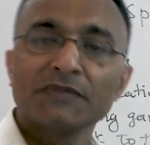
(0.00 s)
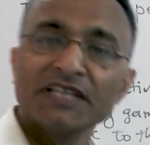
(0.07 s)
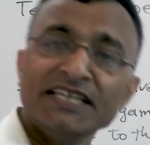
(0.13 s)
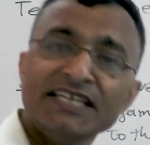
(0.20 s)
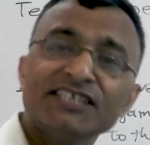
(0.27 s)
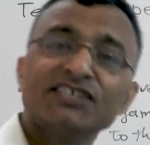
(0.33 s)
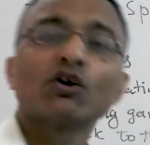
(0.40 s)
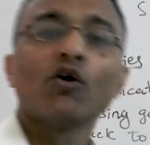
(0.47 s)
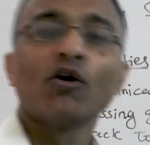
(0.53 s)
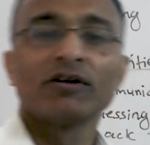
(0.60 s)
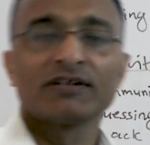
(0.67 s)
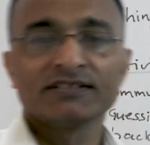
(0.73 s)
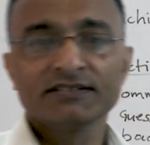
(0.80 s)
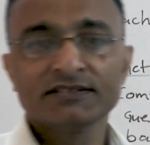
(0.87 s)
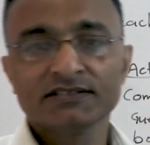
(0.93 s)
In
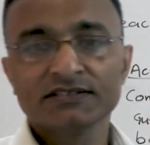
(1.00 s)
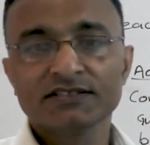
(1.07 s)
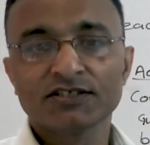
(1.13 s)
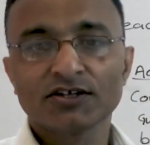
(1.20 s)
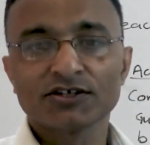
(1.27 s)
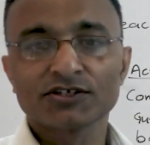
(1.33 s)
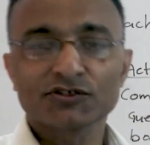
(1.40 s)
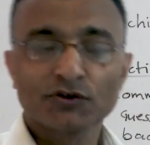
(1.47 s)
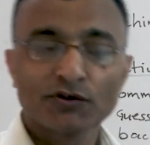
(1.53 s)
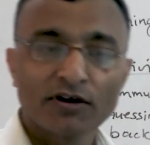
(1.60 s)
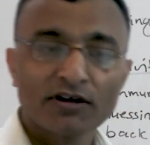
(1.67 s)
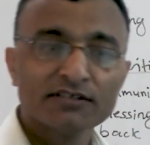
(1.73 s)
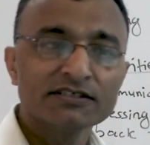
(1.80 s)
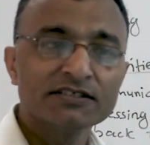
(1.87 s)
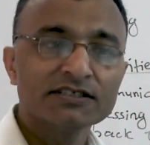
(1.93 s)
turn, the
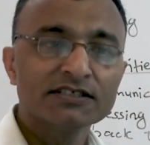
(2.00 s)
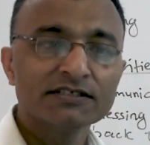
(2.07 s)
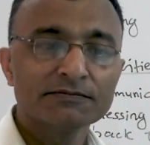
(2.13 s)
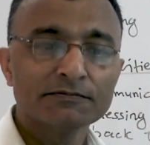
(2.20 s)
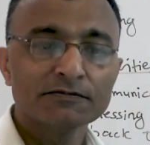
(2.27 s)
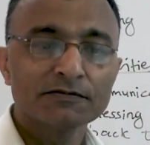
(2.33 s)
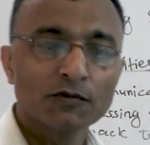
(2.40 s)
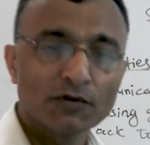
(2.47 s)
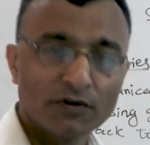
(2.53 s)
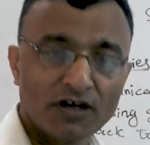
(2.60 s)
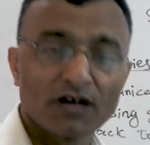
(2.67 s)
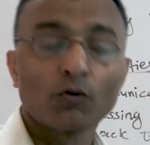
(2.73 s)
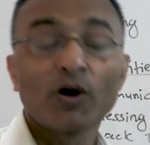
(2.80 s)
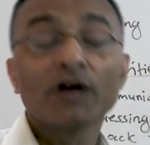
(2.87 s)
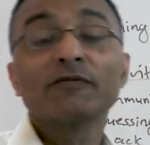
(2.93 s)
student,
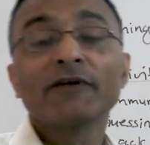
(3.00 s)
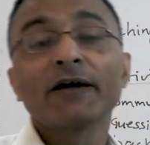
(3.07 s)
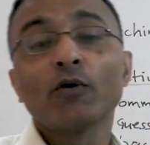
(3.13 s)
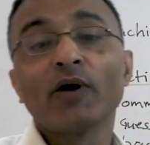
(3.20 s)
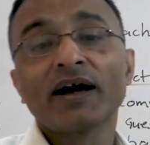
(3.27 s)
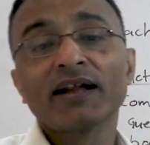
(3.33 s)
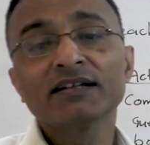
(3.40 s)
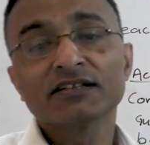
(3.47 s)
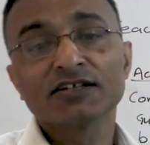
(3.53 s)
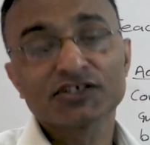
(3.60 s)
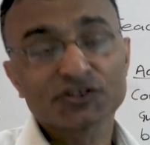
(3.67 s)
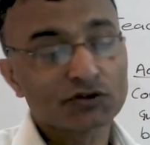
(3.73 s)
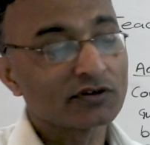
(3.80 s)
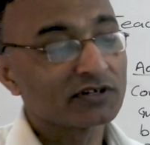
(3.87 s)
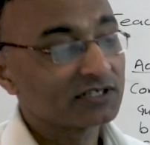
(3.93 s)
or one by one, the
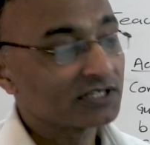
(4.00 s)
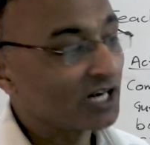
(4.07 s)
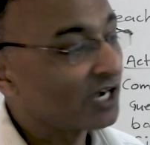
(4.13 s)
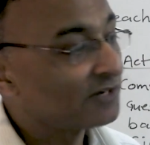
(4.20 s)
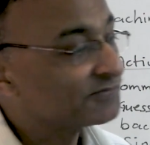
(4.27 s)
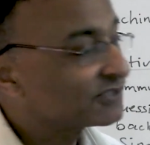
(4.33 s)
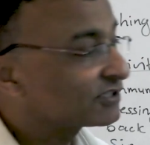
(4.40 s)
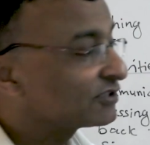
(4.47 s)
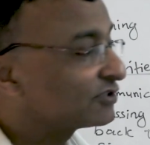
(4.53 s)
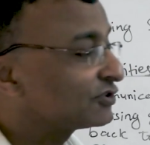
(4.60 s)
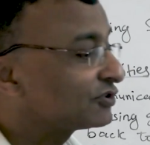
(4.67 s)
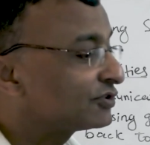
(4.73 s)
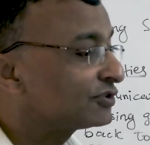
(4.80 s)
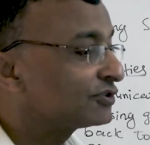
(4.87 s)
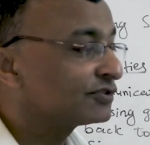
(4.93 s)
student comes
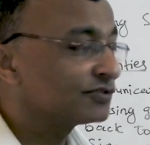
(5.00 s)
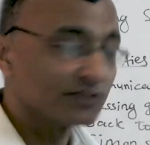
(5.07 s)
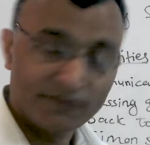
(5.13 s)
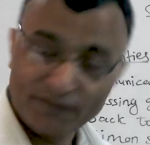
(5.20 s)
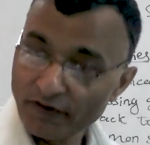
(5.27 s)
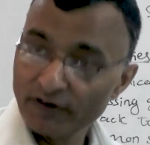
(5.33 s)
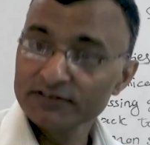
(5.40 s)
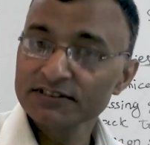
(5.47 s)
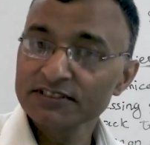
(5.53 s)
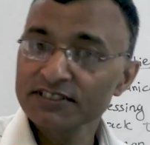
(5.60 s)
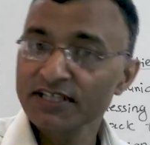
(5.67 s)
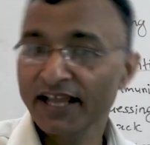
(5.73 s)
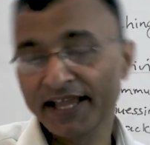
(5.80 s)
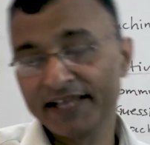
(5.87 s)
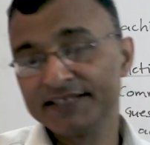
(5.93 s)
to the
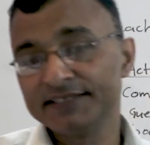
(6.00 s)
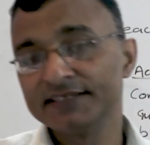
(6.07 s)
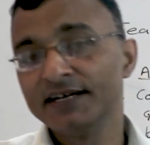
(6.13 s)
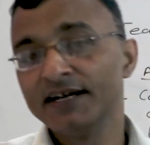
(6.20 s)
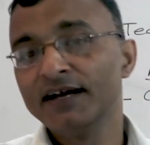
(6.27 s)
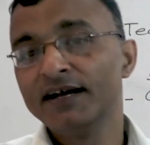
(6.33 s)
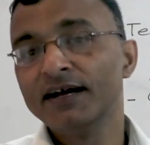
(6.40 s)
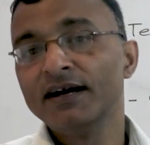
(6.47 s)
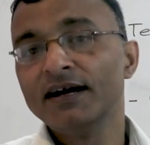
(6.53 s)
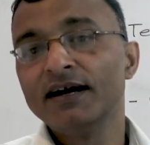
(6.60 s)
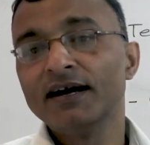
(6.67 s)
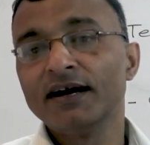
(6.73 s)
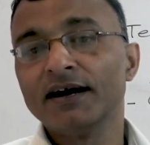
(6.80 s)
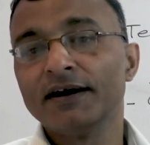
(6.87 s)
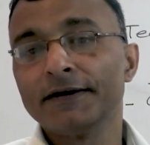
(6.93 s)
front and
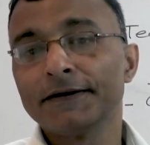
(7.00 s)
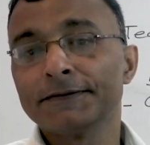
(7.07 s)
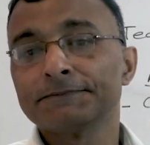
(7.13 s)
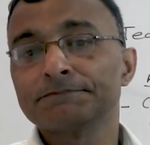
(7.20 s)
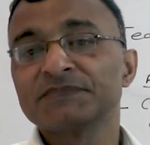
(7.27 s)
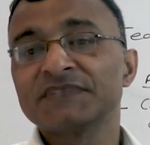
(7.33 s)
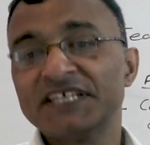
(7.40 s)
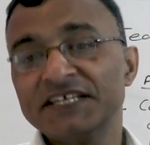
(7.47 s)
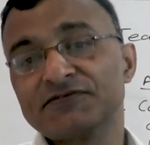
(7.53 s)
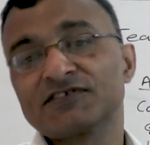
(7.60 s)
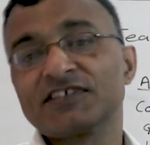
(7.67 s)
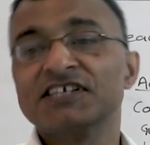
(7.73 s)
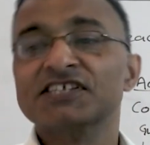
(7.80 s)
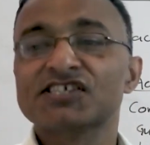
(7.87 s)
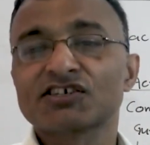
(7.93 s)

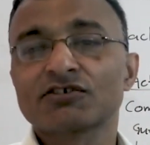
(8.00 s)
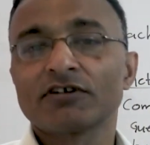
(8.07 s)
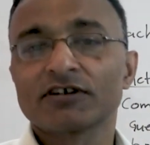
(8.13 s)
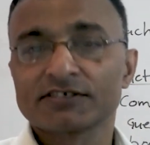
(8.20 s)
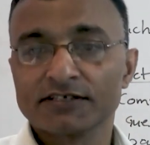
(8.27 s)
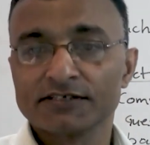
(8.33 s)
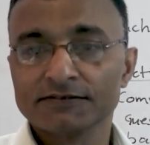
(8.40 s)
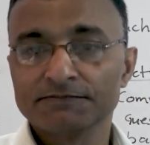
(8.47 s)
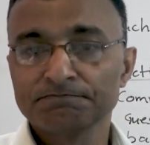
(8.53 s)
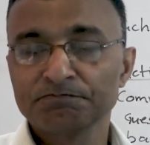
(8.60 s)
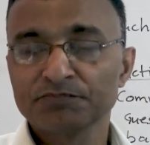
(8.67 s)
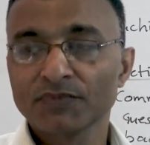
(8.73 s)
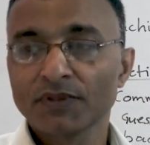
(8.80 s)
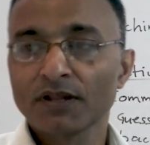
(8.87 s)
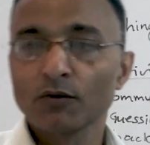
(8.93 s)
gives the instruction
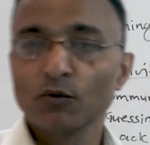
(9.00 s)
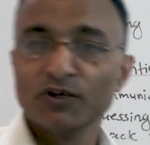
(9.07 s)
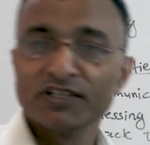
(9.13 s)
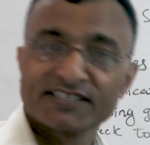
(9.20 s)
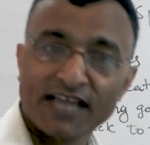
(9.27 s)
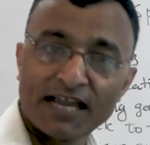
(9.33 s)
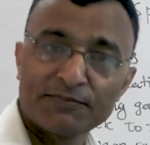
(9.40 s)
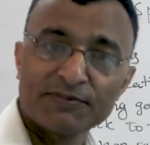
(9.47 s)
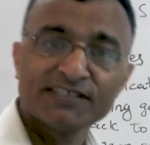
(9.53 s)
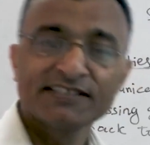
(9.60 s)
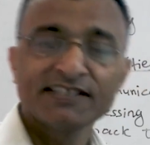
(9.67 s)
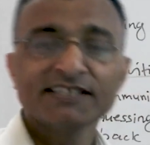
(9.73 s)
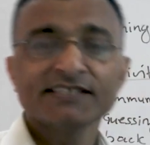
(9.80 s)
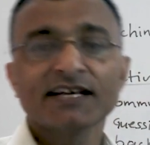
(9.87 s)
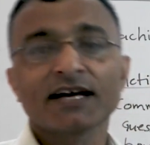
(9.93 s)
with Simon
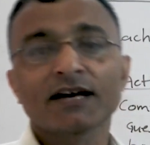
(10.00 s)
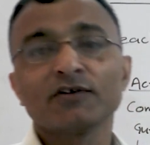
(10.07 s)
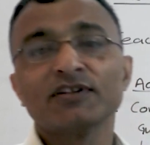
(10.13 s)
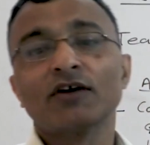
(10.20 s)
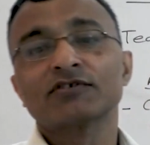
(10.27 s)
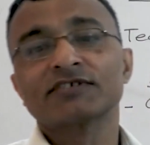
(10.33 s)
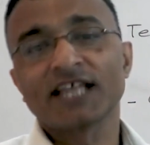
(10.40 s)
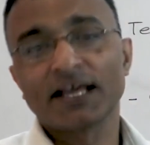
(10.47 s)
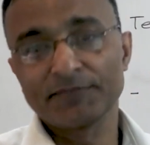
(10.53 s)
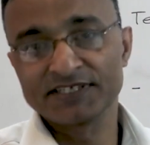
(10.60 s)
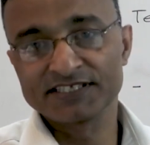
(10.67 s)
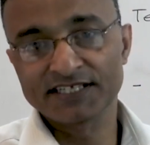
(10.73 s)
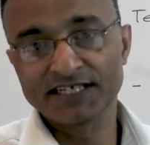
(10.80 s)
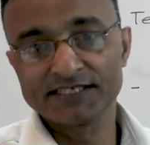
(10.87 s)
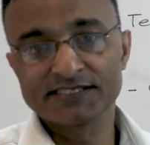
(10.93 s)
Says or without
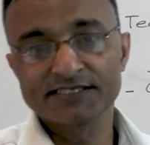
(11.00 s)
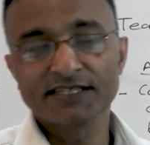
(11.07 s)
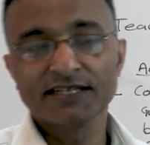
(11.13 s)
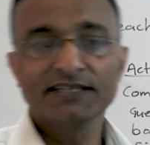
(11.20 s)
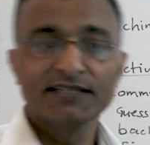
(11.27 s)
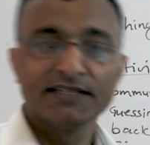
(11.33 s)
Simon Says.